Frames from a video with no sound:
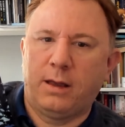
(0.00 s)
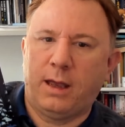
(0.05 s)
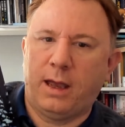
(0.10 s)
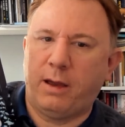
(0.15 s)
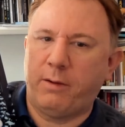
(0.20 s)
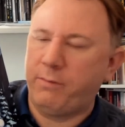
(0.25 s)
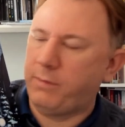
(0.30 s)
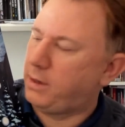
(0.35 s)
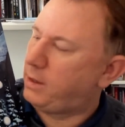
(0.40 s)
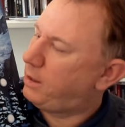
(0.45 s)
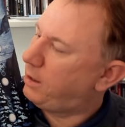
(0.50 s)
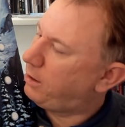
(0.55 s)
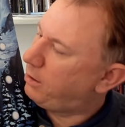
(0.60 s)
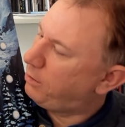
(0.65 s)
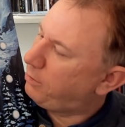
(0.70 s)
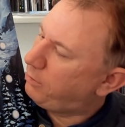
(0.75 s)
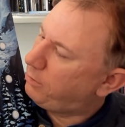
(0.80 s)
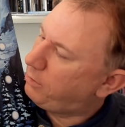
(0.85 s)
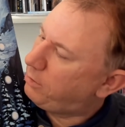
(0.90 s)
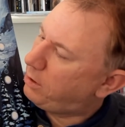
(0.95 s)
and we
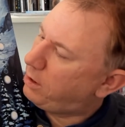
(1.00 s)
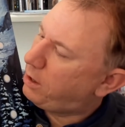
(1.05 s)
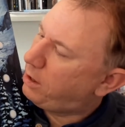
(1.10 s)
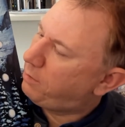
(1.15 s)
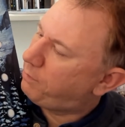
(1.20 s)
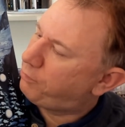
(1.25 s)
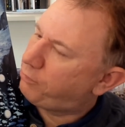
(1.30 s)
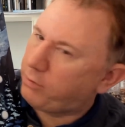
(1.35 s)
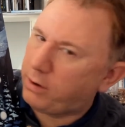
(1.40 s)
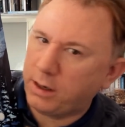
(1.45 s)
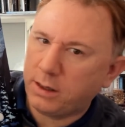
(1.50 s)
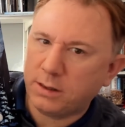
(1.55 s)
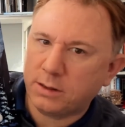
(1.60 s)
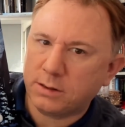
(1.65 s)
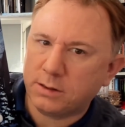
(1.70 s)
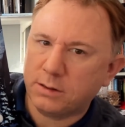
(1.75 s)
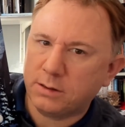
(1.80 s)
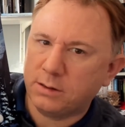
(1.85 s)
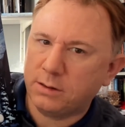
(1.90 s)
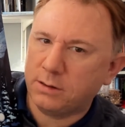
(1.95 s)
go
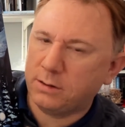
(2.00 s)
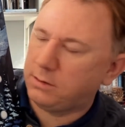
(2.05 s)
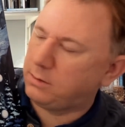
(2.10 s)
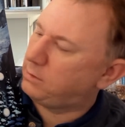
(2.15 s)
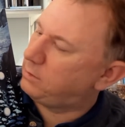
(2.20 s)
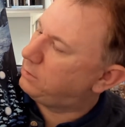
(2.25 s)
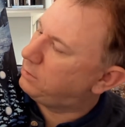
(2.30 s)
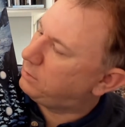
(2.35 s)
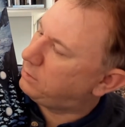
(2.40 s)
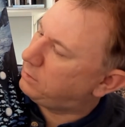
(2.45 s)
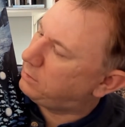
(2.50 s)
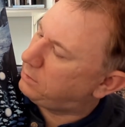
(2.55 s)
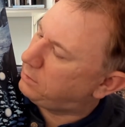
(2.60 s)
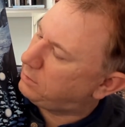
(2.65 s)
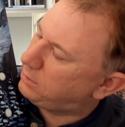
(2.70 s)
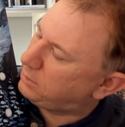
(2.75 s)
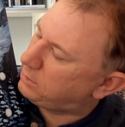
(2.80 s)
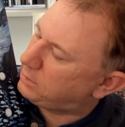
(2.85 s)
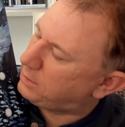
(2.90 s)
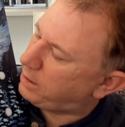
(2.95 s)
upright,
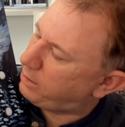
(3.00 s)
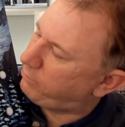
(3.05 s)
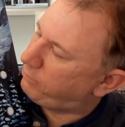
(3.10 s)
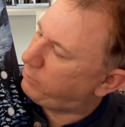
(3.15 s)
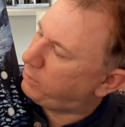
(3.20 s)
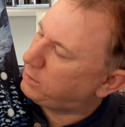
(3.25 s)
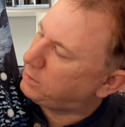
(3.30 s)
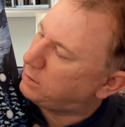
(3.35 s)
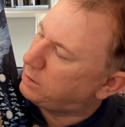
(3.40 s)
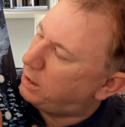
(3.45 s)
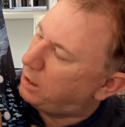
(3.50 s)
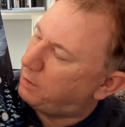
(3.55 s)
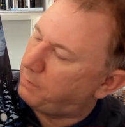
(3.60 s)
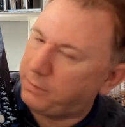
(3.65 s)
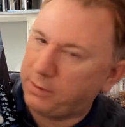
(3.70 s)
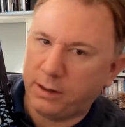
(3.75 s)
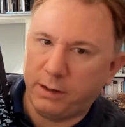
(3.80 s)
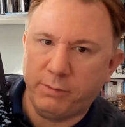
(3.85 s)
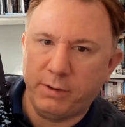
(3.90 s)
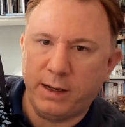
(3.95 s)
down, right, and up,
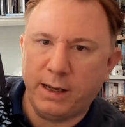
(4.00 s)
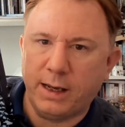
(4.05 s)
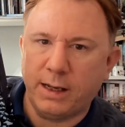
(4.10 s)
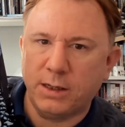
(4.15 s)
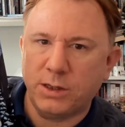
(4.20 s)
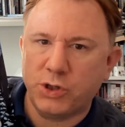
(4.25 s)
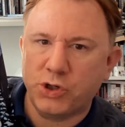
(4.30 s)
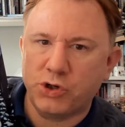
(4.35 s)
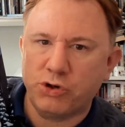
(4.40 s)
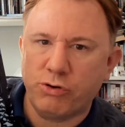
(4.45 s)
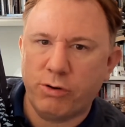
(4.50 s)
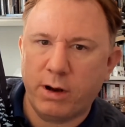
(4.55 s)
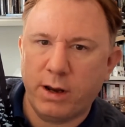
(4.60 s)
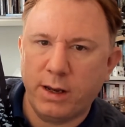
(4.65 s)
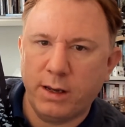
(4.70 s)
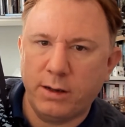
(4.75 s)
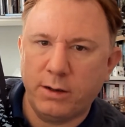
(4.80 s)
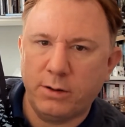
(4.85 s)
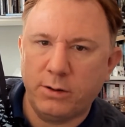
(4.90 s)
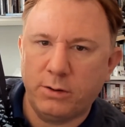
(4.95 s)
and we get
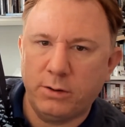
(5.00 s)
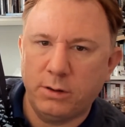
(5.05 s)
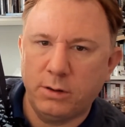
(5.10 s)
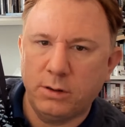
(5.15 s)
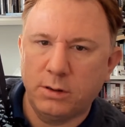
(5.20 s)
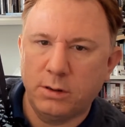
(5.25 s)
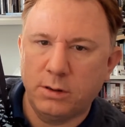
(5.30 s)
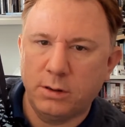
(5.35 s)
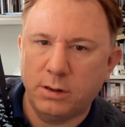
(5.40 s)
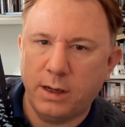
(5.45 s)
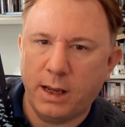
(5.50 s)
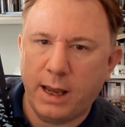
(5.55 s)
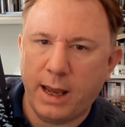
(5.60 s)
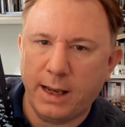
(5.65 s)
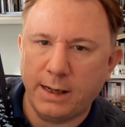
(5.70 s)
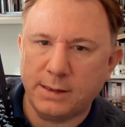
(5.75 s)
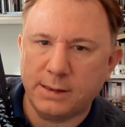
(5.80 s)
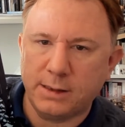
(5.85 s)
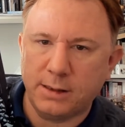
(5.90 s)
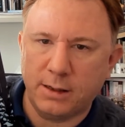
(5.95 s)
triangle,
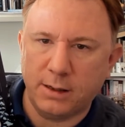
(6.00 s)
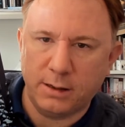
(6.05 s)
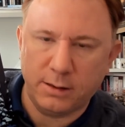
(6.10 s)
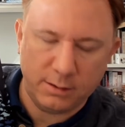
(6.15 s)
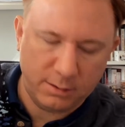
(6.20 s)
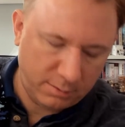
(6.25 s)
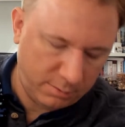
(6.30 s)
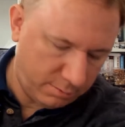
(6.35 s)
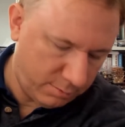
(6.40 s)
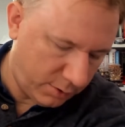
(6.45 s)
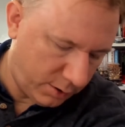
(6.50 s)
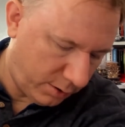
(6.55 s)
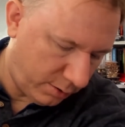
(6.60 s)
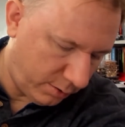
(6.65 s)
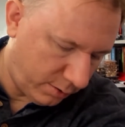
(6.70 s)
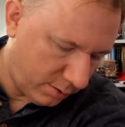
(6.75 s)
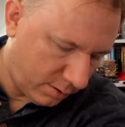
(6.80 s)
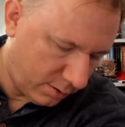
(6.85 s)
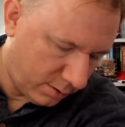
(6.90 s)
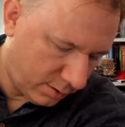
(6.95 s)
hexagon,
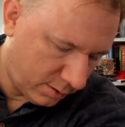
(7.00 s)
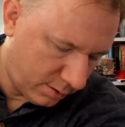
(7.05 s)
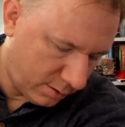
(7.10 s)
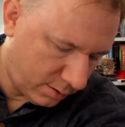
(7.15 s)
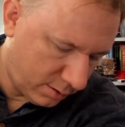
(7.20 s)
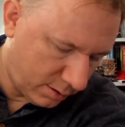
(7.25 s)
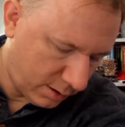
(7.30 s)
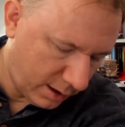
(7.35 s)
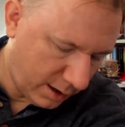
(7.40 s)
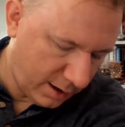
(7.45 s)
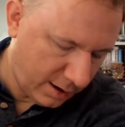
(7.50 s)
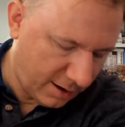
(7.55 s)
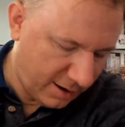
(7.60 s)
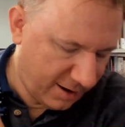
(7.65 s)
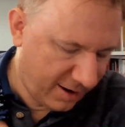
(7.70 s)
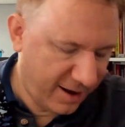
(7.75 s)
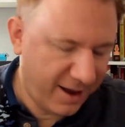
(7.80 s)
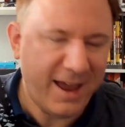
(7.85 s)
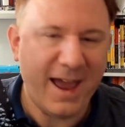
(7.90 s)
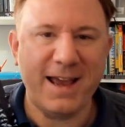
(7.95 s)
moon.
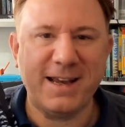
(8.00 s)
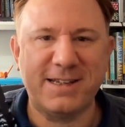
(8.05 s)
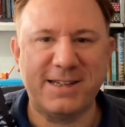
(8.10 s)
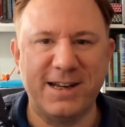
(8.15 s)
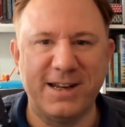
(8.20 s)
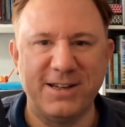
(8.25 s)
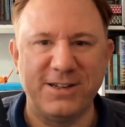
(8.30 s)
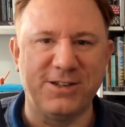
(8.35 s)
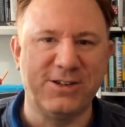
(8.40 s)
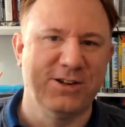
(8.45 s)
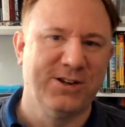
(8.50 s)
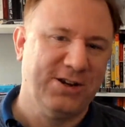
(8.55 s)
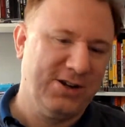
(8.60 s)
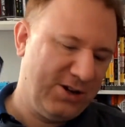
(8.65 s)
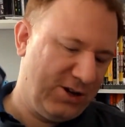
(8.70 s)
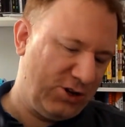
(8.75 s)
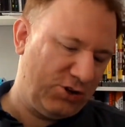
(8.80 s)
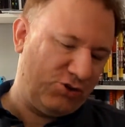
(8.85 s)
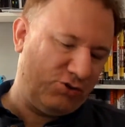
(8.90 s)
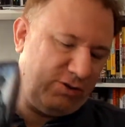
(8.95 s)
Excellent!
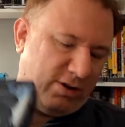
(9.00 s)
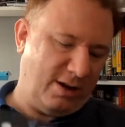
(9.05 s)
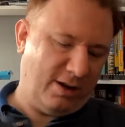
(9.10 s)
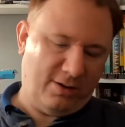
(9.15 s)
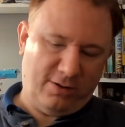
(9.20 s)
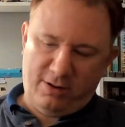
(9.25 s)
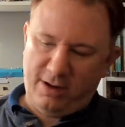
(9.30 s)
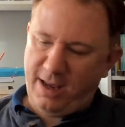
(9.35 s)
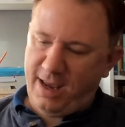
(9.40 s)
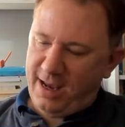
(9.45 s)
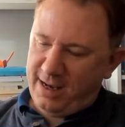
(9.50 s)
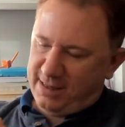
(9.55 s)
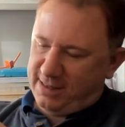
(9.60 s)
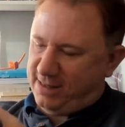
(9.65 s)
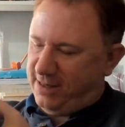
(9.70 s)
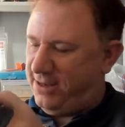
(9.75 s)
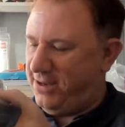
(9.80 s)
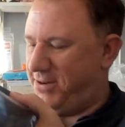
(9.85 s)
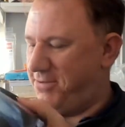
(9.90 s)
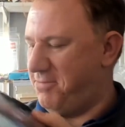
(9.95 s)
Triangle,
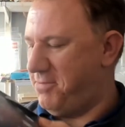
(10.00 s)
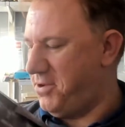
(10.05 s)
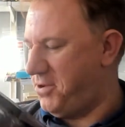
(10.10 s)
hexagon,